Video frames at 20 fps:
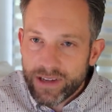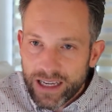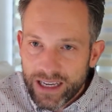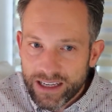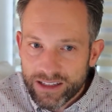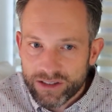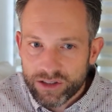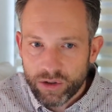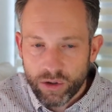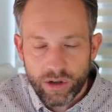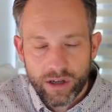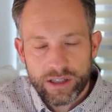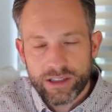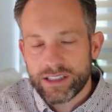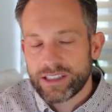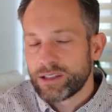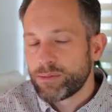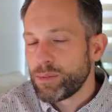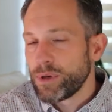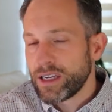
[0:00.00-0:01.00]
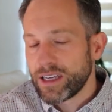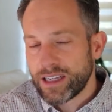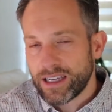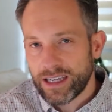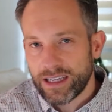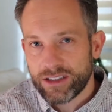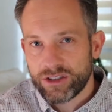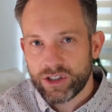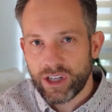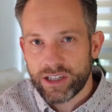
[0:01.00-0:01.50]
historically
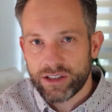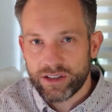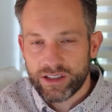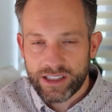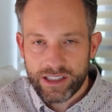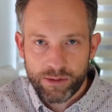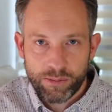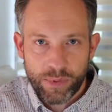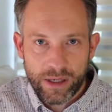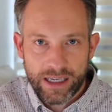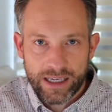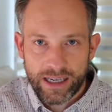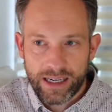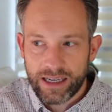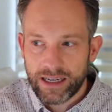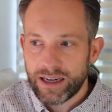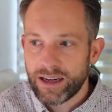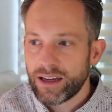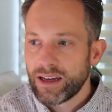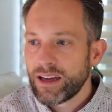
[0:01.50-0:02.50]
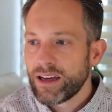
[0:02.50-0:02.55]
speaking, generally speaking.